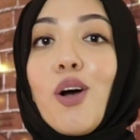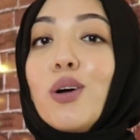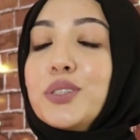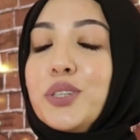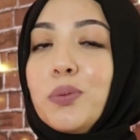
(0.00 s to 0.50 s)

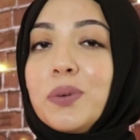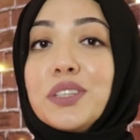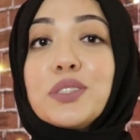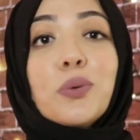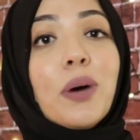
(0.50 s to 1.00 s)
October
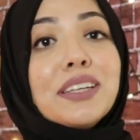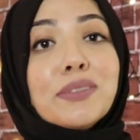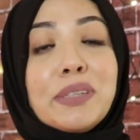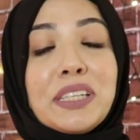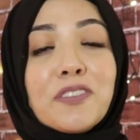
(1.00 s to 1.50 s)
is quite a
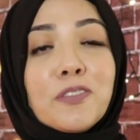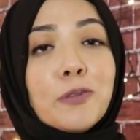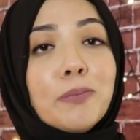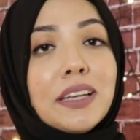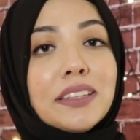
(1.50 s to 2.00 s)
meaningful
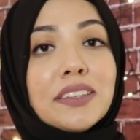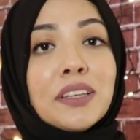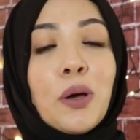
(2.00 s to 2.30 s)
month.